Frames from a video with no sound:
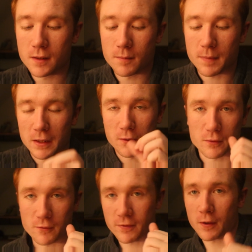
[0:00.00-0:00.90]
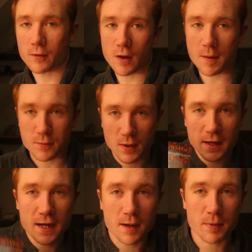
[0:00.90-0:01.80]
About to go through Fear Crops right
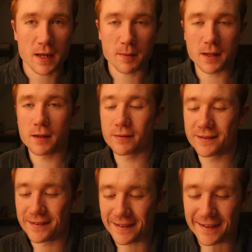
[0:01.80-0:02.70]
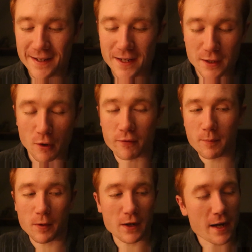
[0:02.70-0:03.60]
now, baby.
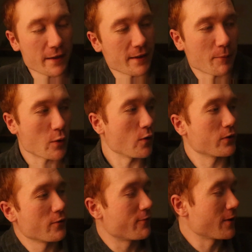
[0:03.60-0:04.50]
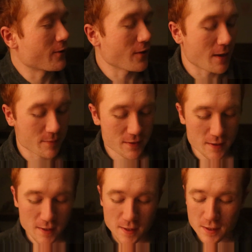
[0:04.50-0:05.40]
November 9th, I'm going through Fear Crops.
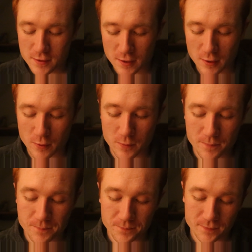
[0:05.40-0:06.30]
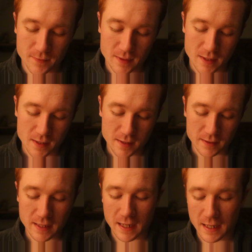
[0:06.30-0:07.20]
So
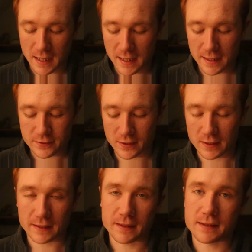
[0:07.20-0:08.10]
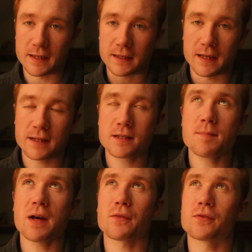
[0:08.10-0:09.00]
yeah, I actually like the ticket. It's
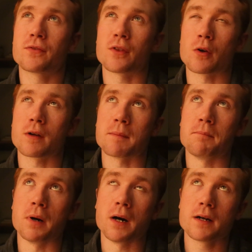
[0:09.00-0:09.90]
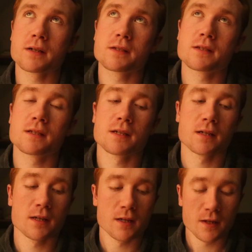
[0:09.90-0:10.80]
about 30 bucks
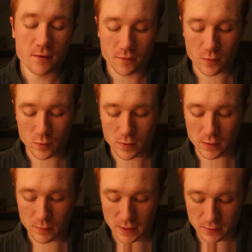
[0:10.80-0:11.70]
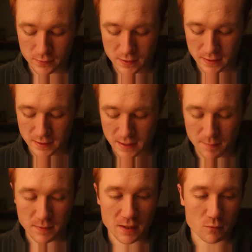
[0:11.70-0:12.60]
for the regular ticket.
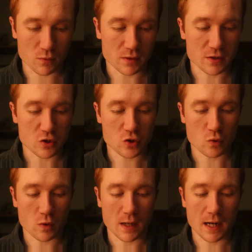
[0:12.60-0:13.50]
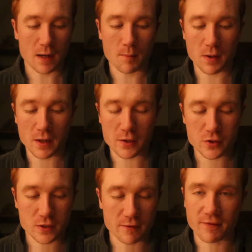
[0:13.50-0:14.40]
I'm not really sure how
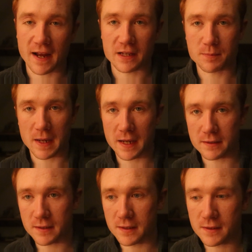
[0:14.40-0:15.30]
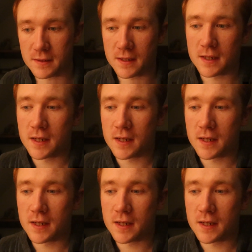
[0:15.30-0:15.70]
much the Fast Pass is.